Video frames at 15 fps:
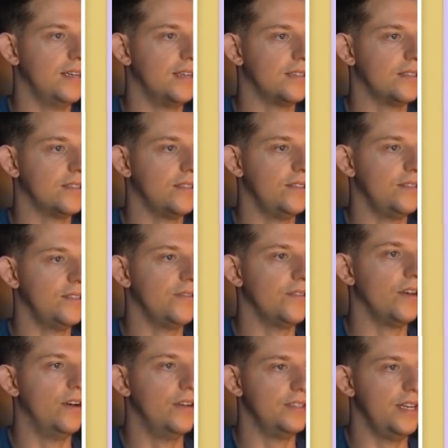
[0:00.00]
Exclusive
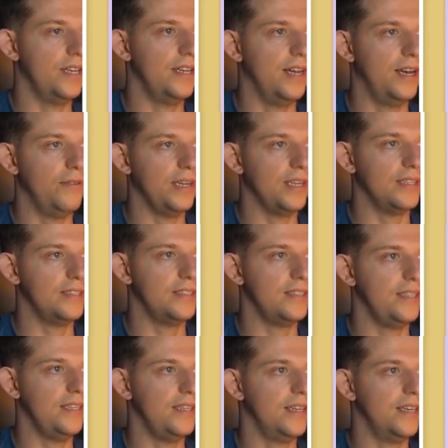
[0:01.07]
content. Now we can
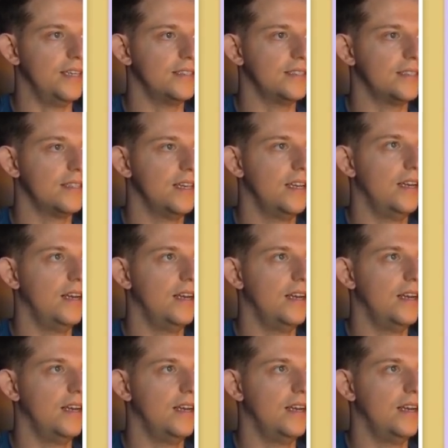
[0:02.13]
see this.